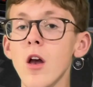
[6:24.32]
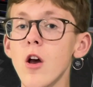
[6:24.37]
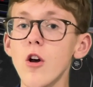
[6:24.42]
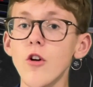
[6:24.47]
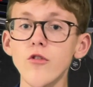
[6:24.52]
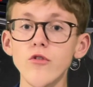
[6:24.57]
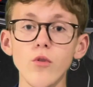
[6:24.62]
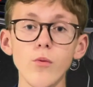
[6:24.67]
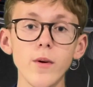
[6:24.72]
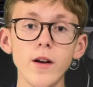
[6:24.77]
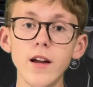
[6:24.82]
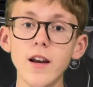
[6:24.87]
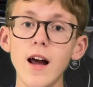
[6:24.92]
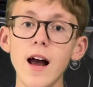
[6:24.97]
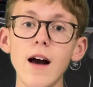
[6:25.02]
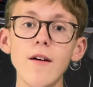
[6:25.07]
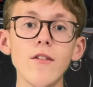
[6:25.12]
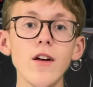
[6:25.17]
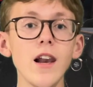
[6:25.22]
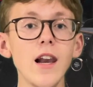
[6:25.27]
So we're going to have
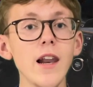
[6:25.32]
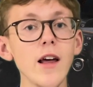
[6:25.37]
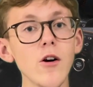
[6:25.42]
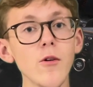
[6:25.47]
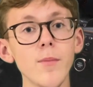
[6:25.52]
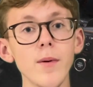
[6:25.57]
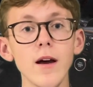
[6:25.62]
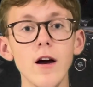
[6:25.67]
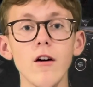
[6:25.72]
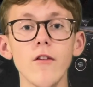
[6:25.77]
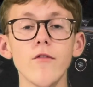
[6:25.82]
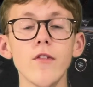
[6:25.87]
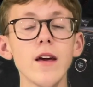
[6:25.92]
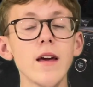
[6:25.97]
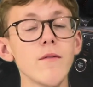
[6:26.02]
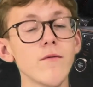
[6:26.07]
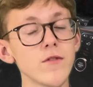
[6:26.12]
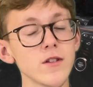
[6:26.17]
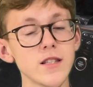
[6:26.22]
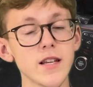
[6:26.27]
a little bit of
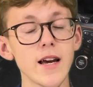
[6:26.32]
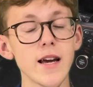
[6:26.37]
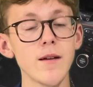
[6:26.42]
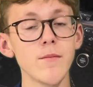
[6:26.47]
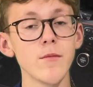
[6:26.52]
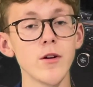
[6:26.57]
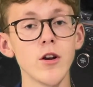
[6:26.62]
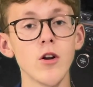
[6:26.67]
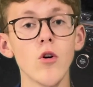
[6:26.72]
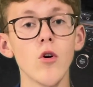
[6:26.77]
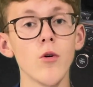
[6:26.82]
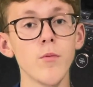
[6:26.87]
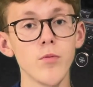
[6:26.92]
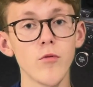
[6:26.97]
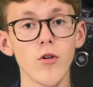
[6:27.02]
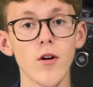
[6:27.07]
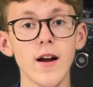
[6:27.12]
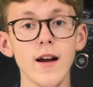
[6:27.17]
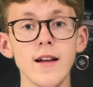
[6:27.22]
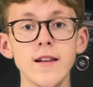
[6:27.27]
infotainment
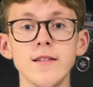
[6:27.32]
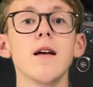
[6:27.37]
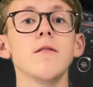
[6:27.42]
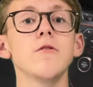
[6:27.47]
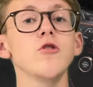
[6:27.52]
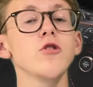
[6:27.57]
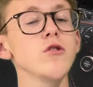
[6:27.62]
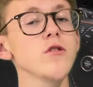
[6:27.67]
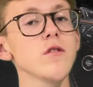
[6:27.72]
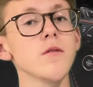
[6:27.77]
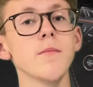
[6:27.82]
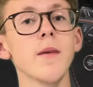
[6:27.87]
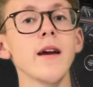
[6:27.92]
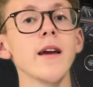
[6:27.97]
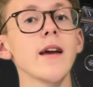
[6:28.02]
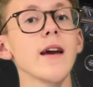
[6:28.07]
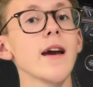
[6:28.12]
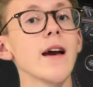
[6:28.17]
upgrades just to make it